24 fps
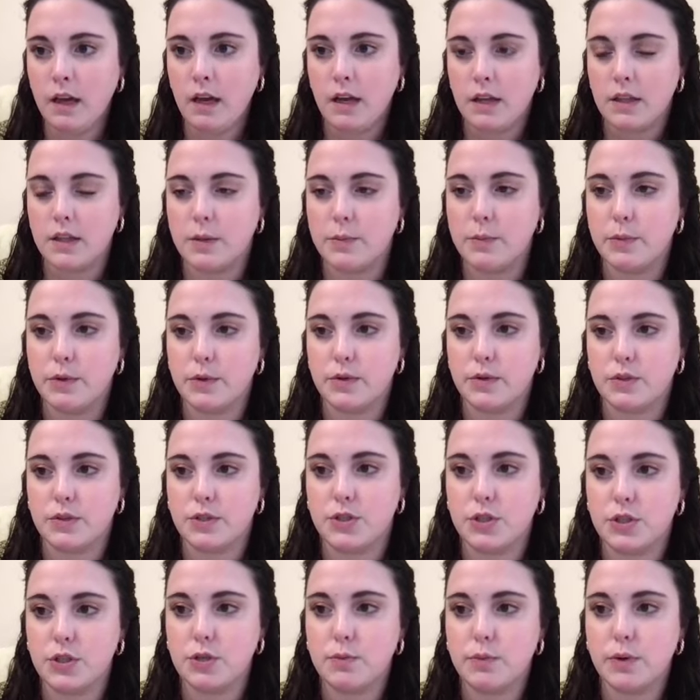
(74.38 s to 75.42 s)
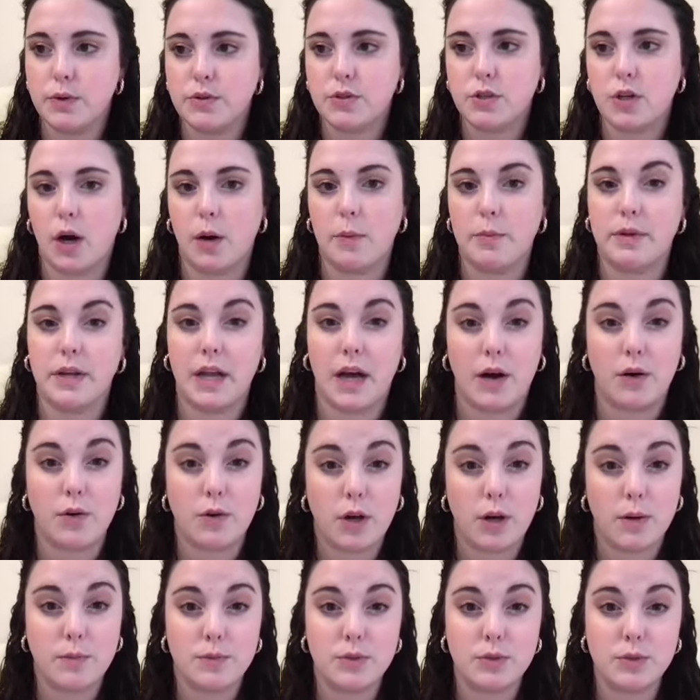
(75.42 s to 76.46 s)
The two most common
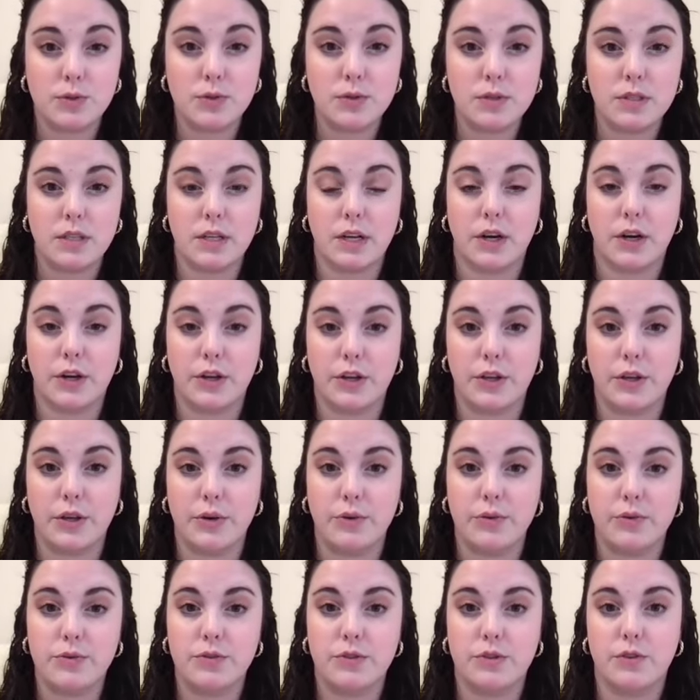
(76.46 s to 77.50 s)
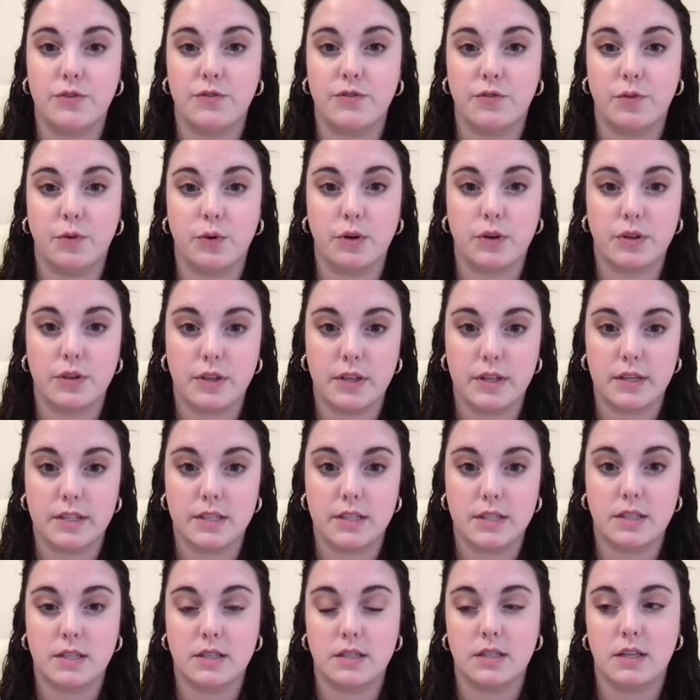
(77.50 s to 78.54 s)
outcome tools that are used for
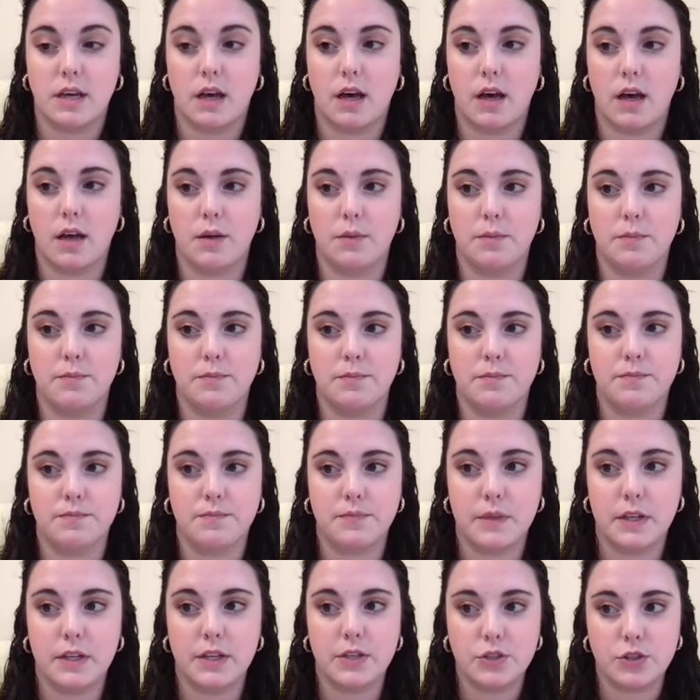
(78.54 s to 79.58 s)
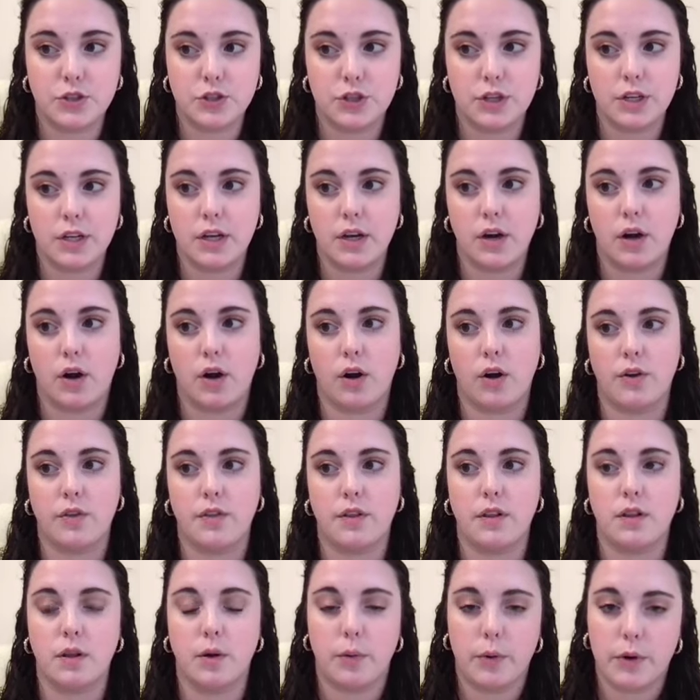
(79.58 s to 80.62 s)
this injury are the
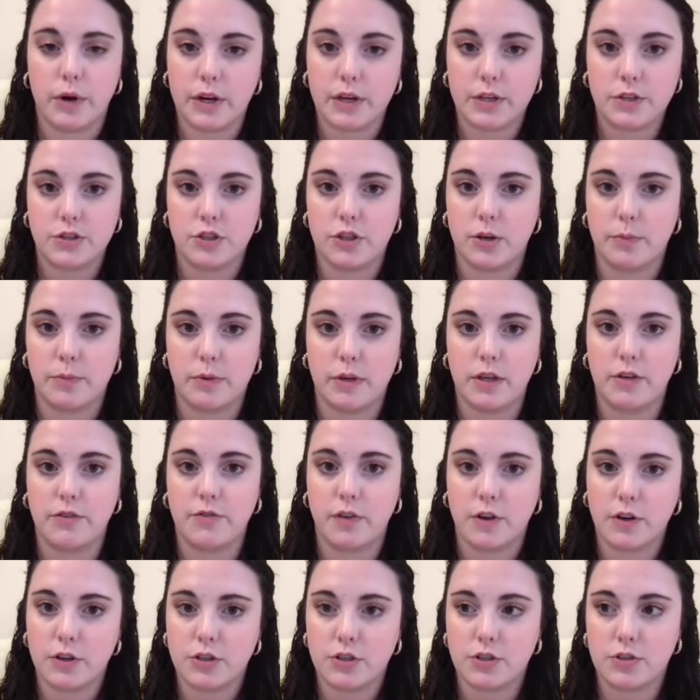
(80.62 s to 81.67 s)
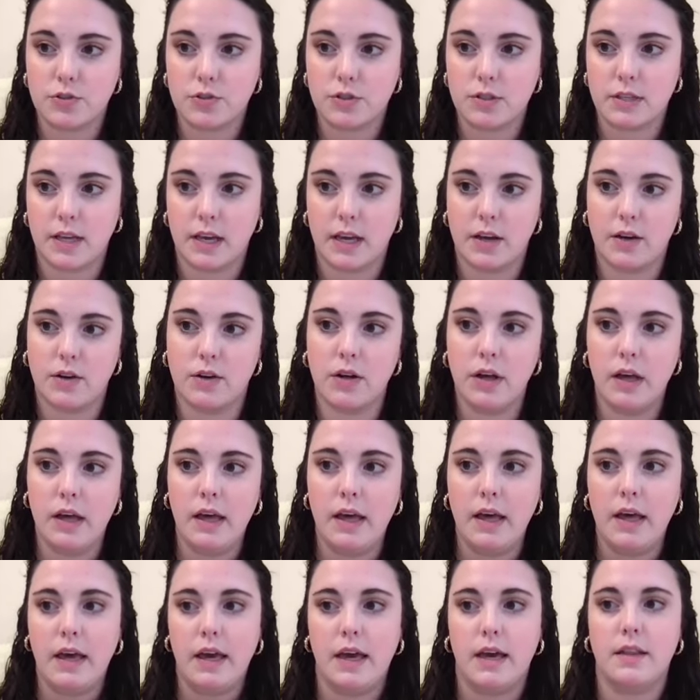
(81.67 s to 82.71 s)
lower extremity functional scale
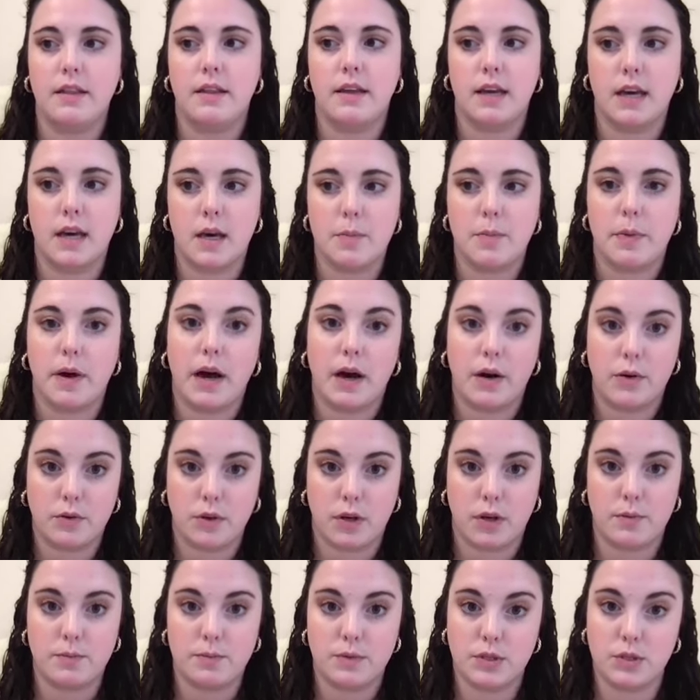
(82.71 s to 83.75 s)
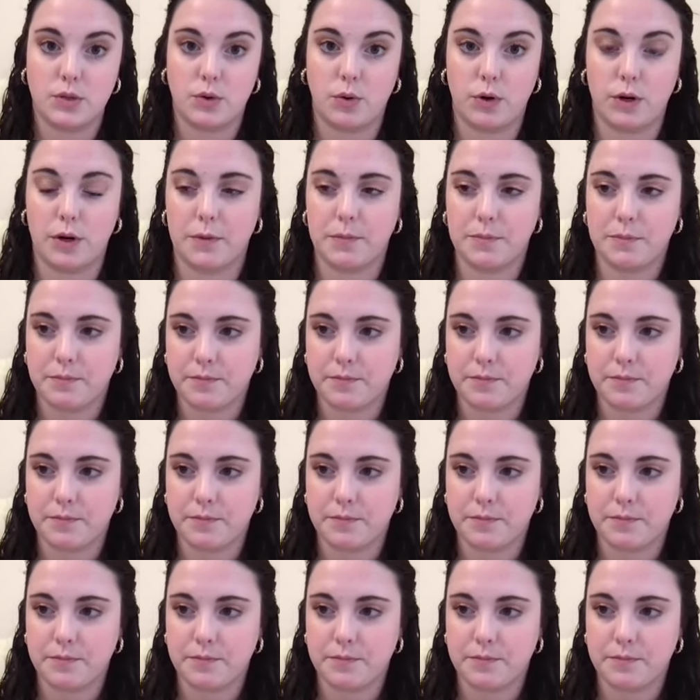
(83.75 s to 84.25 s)
and the hip outcome score.